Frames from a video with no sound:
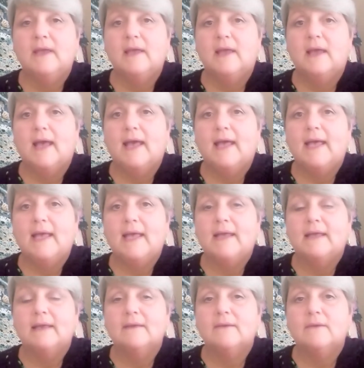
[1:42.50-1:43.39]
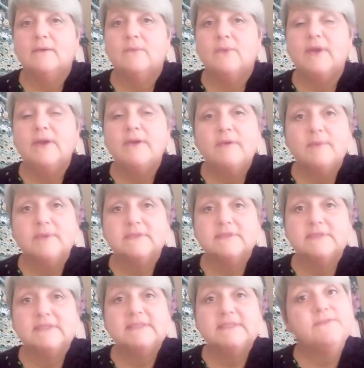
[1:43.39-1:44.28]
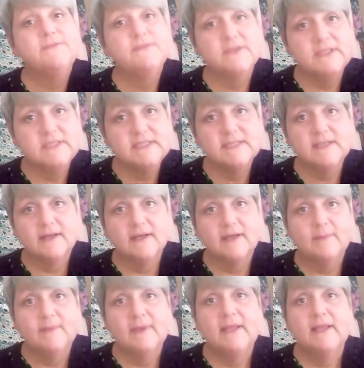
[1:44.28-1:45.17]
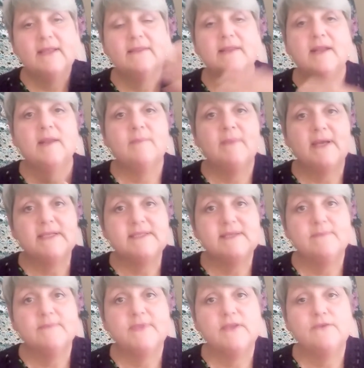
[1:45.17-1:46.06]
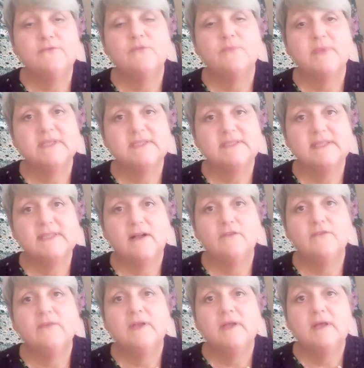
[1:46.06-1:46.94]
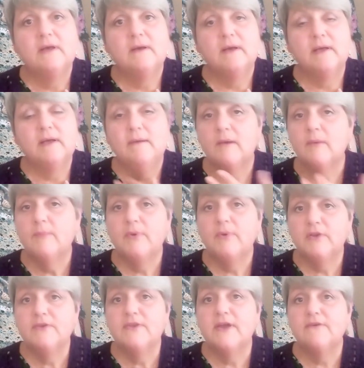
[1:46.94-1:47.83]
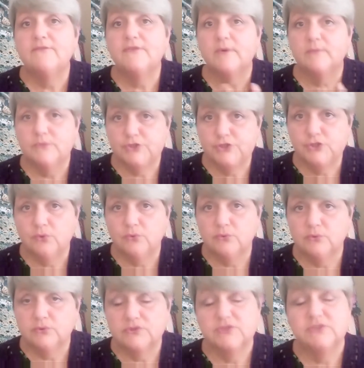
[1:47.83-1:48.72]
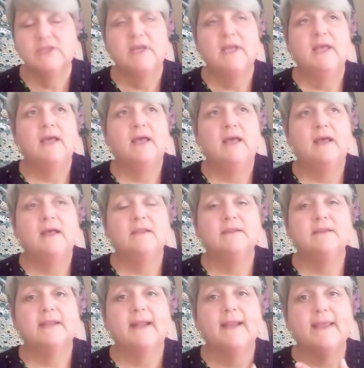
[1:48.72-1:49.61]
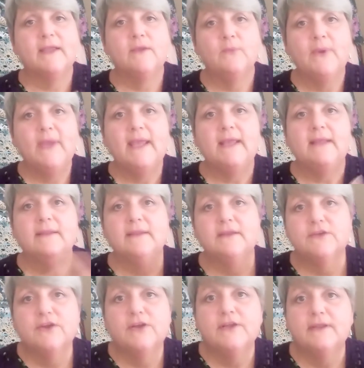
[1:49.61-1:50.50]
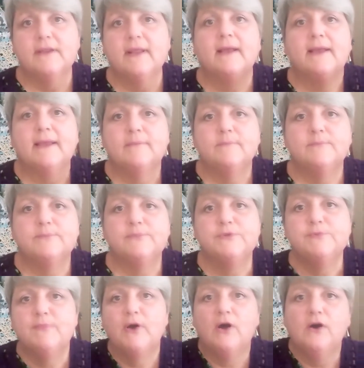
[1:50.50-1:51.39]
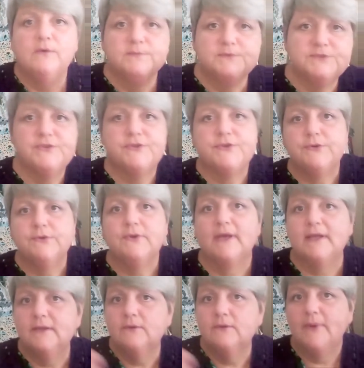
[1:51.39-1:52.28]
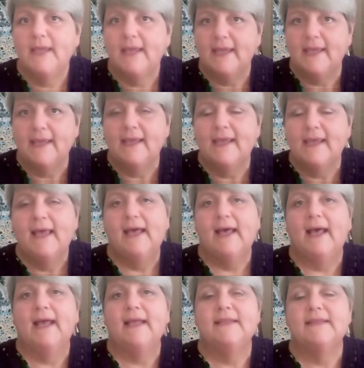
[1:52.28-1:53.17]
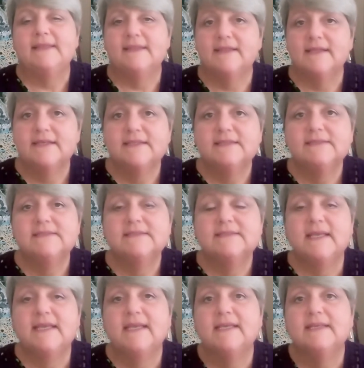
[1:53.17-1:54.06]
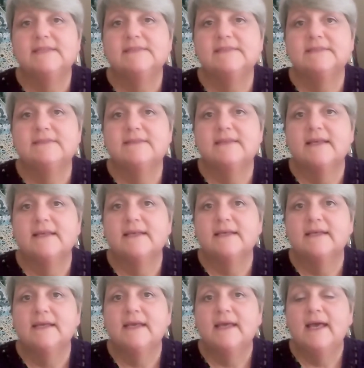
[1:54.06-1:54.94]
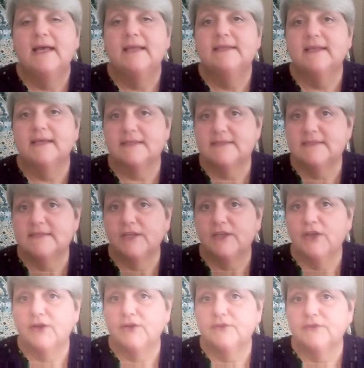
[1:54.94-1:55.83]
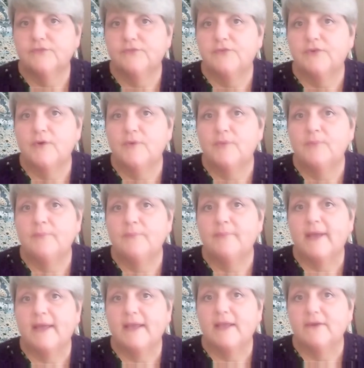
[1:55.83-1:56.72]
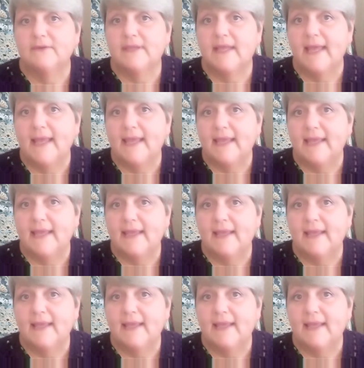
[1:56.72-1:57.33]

uh, wearables. It's the first time that I made something for myself, uh, apart now from shawls, that I can wear. You know, I can put my arms through and wear. And this is the duster coat from Bag-O-Day.